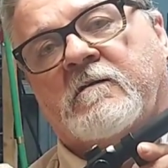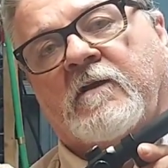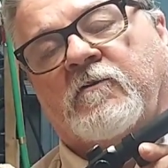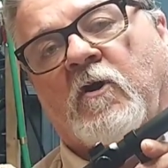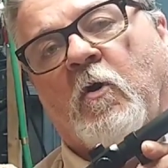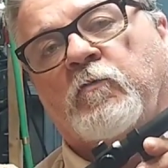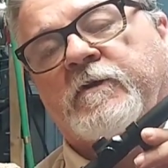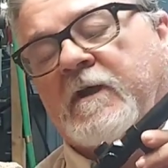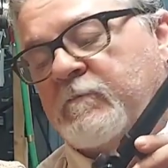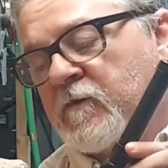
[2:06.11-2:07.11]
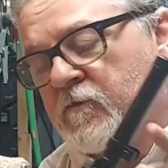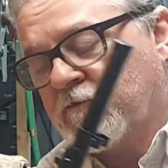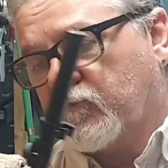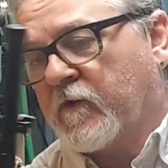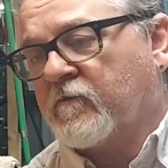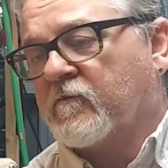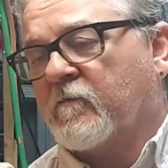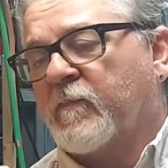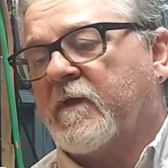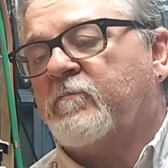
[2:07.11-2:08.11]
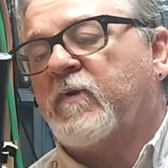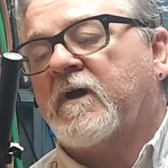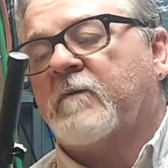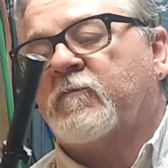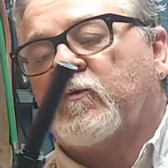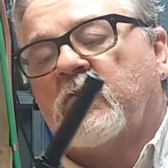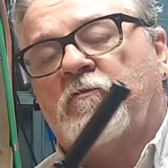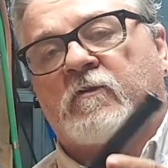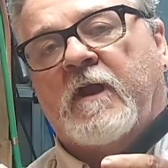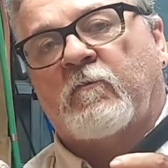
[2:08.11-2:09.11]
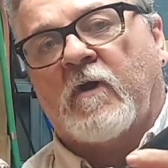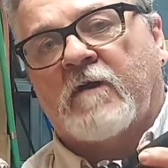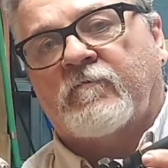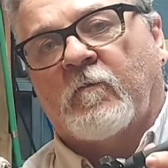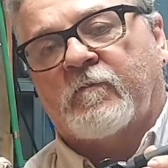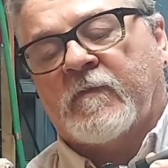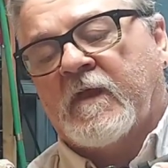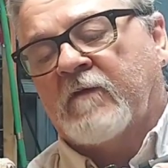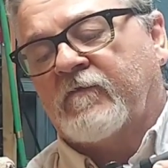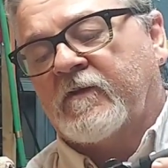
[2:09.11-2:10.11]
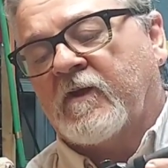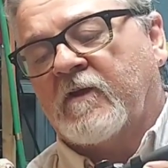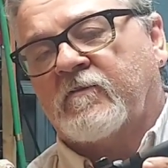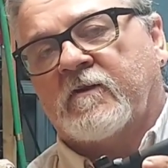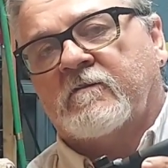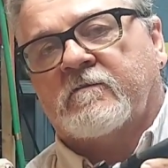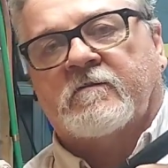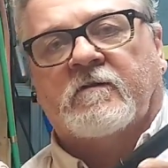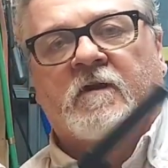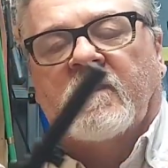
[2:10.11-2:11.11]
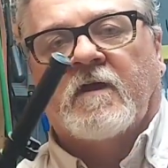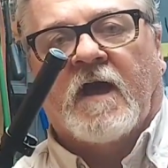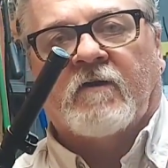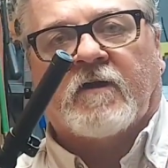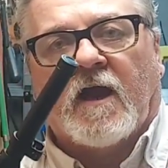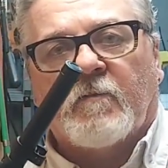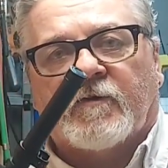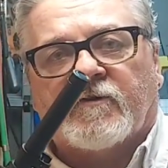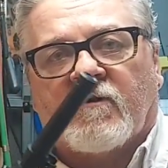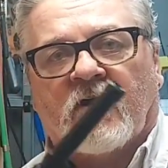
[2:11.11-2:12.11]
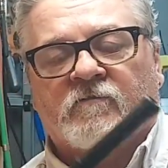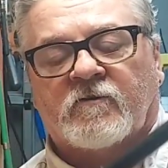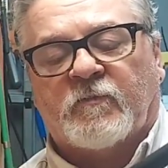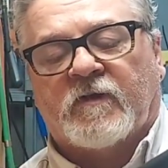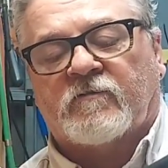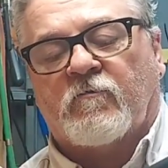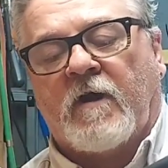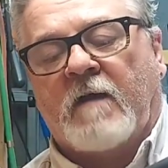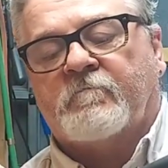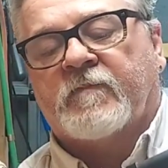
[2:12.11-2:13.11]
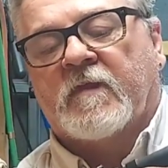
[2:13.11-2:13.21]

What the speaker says: Is it holding up to the stresses of being pumped or using that rifle? If it doesn't, I don't care how much it costs, it's a piece of crap.